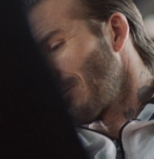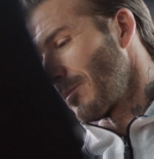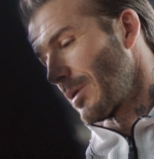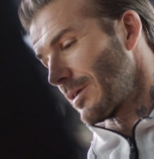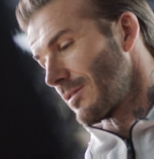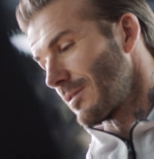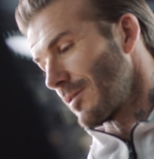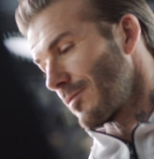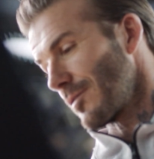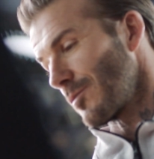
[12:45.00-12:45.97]
Definitely makes
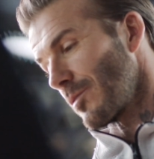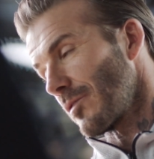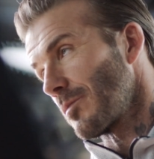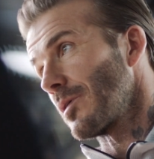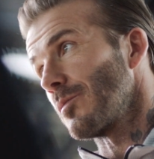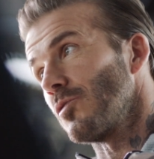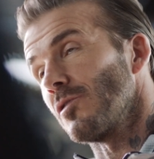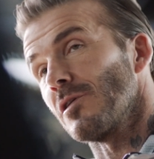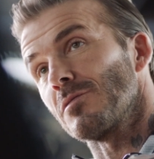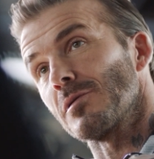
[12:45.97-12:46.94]
it different with it
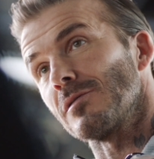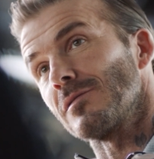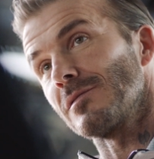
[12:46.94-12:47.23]
being more open.